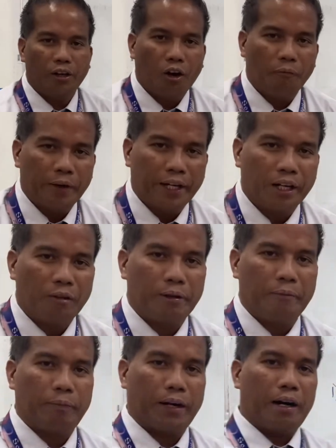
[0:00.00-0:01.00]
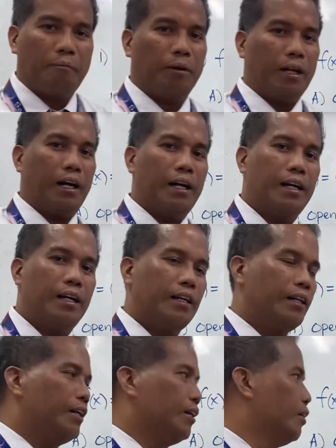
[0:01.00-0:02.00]
opening of the parabola,
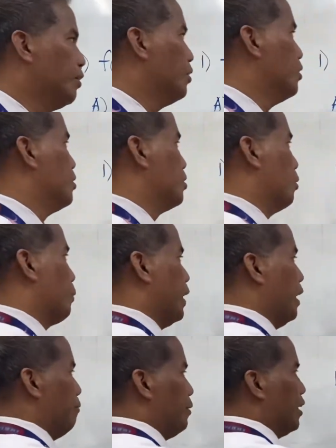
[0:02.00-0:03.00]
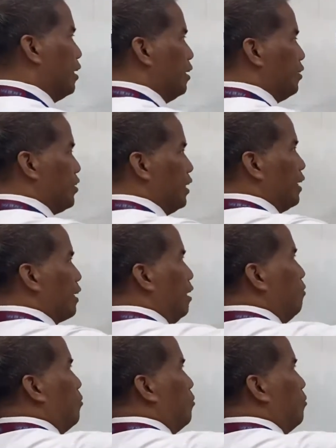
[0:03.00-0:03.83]
so we have the general